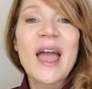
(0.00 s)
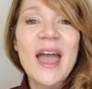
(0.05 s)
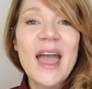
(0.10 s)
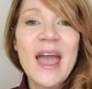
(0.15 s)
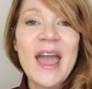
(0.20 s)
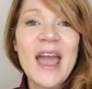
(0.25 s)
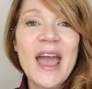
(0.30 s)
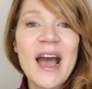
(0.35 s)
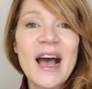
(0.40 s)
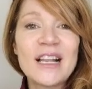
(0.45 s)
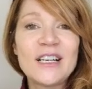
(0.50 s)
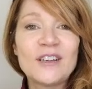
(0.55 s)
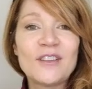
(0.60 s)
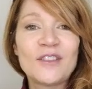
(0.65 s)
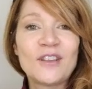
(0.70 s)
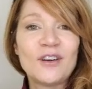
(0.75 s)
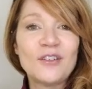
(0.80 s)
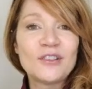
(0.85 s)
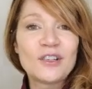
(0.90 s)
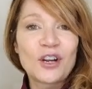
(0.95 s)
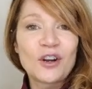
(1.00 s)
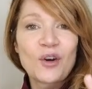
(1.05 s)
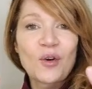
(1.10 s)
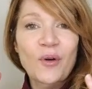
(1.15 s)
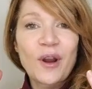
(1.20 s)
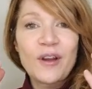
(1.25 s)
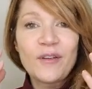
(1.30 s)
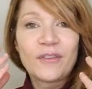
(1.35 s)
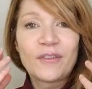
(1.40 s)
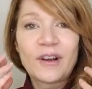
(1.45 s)
and those are
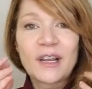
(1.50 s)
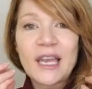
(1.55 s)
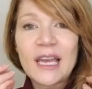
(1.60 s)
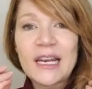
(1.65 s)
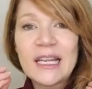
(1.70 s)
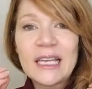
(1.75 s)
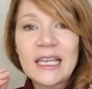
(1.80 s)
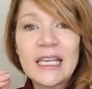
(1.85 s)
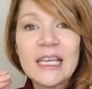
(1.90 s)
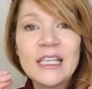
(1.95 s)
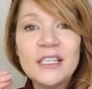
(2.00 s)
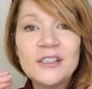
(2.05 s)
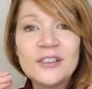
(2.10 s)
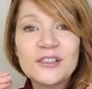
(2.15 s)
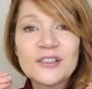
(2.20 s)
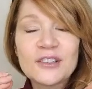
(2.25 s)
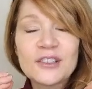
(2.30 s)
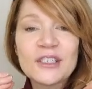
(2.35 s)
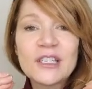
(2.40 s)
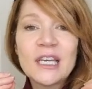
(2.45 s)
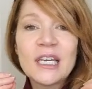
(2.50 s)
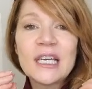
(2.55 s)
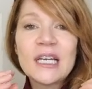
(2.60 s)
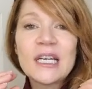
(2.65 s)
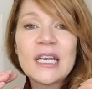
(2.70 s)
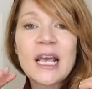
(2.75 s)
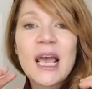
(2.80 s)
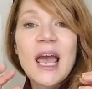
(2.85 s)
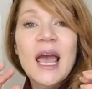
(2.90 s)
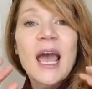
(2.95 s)
great for getting in your
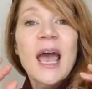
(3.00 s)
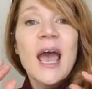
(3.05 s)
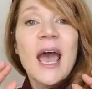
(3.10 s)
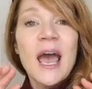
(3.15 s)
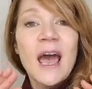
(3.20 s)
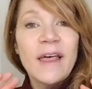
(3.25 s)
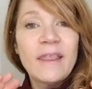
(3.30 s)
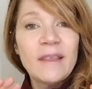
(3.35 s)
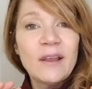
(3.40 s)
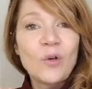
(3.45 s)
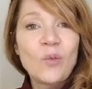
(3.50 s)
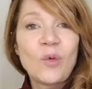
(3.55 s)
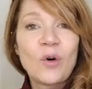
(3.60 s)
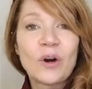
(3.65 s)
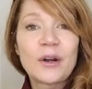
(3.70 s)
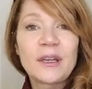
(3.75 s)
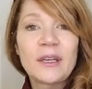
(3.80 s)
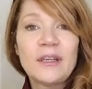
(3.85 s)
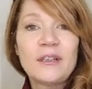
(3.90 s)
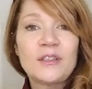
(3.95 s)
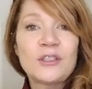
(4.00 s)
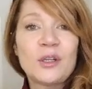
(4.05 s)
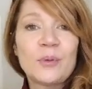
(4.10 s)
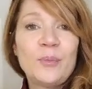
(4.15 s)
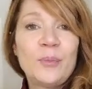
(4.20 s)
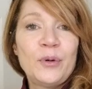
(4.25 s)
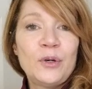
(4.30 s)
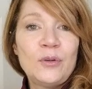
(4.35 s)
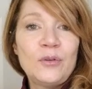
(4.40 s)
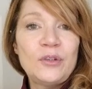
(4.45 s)
skin and then working to
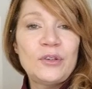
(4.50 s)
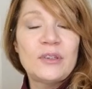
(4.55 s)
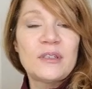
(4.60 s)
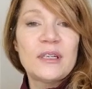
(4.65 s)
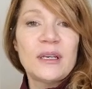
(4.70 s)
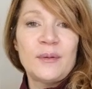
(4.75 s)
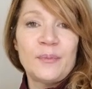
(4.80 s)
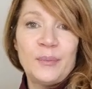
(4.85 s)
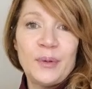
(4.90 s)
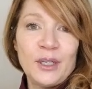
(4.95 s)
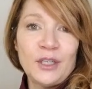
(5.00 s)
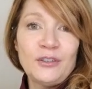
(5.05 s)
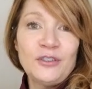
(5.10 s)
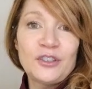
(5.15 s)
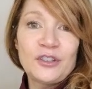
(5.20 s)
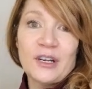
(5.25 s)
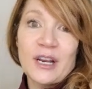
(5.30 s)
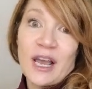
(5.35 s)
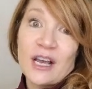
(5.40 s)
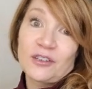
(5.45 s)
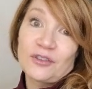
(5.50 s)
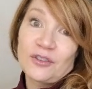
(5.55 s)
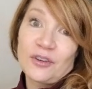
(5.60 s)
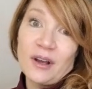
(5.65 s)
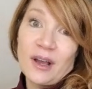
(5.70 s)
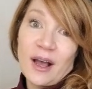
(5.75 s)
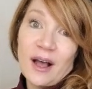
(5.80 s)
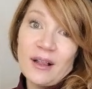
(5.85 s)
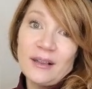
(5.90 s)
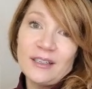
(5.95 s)
boost and build your natural
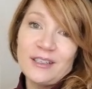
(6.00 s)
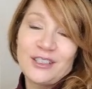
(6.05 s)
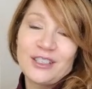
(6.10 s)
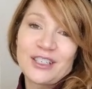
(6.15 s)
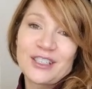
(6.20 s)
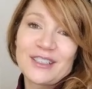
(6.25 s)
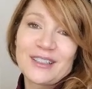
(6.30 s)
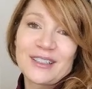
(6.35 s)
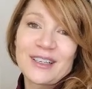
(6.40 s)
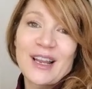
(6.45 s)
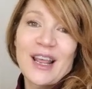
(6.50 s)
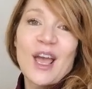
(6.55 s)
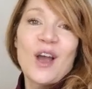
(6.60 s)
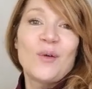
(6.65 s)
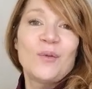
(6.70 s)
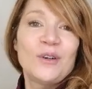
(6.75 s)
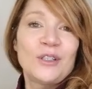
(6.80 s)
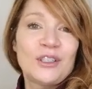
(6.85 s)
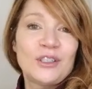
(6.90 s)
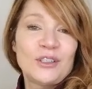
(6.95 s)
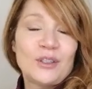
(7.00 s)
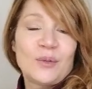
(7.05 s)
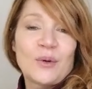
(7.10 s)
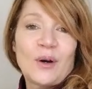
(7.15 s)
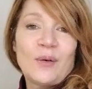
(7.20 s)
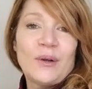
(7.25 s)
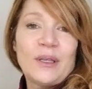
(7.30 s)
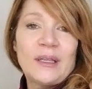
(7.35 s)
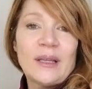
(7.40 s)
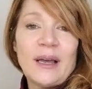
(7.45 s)
collagen, which is
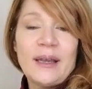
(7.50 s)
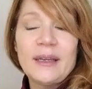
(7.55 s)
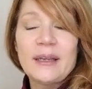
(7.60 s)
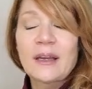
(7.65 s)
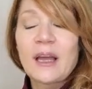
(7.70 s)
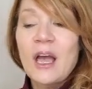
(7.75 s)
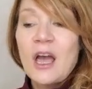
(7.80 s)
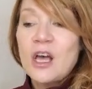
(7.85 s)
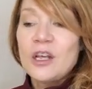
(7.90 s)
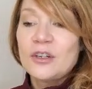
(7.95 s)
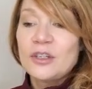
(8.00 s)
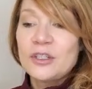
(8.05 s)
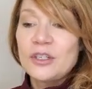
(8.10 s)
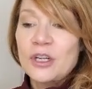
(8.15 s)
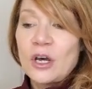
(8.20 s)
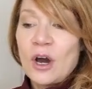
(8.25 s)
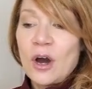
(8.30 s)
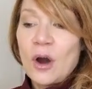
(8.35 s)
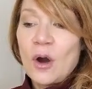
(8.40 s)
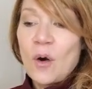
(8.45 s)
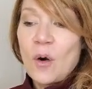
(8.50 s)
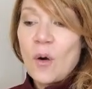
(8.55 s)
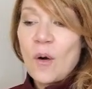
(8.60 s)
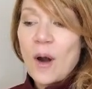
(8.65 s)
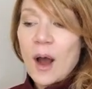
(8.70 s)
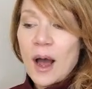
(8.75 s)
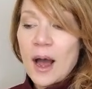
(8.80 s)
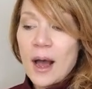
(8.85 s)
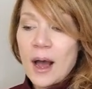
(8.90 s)
what we like. So